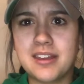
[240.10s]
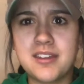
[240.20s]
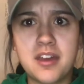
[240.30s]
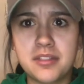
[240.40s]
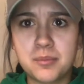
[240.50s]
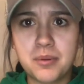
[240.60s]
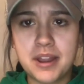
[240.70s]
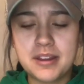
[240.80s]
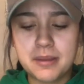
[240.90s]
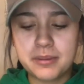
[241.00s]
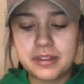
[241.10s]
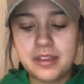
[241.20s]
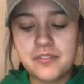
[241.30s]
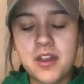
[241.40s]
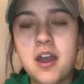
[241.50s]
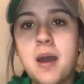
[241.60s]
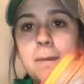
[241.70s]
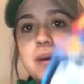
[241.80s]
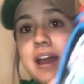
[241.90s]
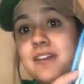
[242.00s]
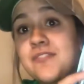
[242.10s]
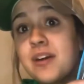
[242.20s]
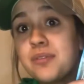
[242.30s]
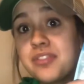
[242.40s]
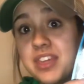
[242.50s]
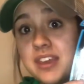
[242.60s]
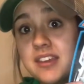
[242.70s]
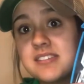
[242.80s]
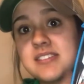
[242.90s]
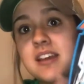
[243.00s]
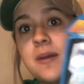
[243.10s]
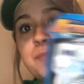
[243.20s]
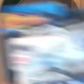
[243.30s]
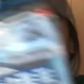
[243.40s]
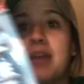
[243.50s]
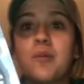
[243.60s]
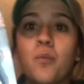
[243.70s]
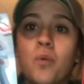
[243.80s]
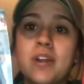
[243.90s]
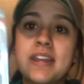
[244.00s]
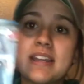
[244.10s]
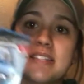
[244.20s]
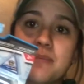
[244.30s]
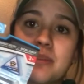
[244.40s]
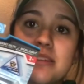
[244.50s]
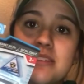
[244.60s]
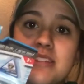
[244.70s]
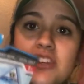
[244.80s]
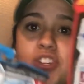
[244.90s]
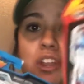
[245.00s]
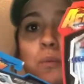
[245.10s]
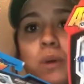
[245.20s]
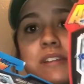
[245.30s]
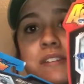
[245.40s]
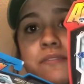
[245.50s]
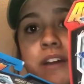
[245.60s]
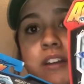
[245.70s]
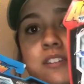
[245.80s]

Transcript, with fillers: another brand, I believe. But I found these, and one is a police station and one is a fire